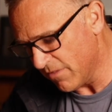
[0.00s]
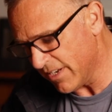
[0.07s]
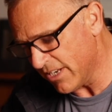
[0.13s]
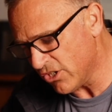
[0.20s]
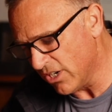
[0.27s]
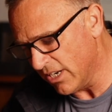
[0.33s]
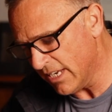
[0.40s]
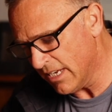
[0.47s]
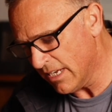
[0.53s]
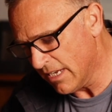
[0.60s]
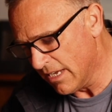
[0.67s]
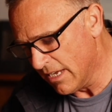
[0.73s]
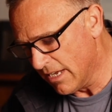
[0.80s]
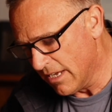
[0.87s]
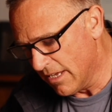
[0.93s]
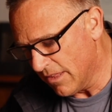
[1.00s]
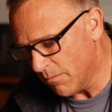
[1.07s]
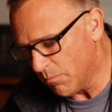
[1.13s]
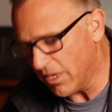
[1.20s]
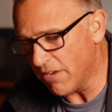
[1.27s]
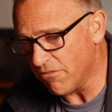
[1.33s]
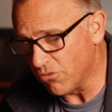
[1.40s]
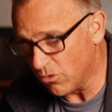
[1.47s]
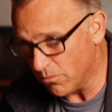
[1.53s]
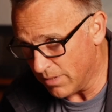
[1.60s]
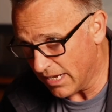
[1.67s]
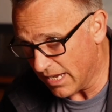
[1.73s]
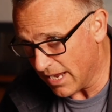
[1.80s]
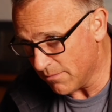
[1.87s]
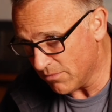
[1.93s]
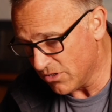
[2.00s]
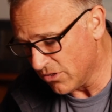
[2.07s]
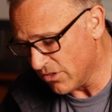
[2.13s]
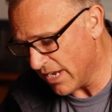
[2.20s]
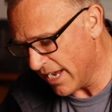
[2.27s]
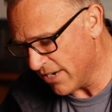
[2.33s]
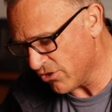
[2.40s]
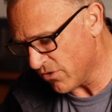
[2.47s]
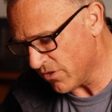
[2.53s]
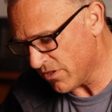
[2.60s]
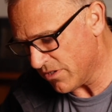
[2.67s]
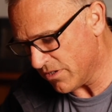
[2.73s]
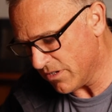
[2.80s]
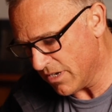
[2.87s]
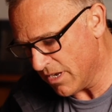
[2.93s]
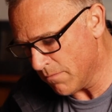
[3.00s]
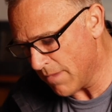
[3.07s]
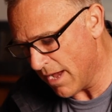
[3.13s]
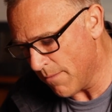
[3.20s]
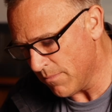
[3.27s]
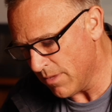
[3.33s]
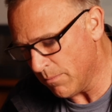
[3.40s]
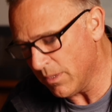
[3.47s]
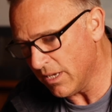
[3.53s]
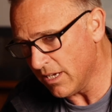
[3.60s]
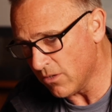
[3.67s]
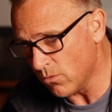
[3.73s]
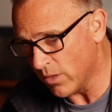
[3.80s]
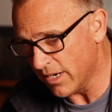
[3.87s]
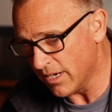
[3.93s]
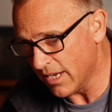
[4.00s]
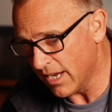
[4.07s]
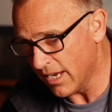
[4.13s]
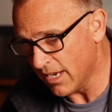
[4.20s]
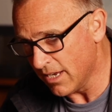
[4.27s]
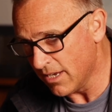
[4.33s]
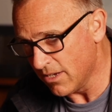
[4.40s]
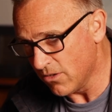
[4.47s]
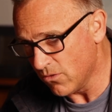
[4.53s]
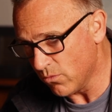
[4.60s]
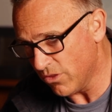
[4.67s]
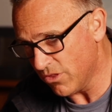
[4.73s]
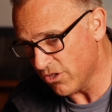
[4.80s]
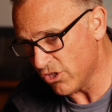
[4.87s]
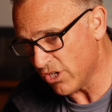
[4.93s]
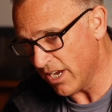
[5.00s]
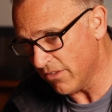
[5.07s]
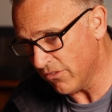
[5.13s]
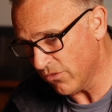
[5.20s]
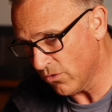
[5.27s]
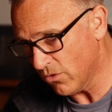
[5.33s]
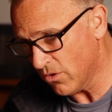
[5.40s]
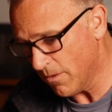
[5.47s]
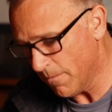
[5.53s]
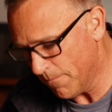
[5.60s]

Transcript: eventually, The platform became too dangerous, and Mum appeared one day with the chainsaw.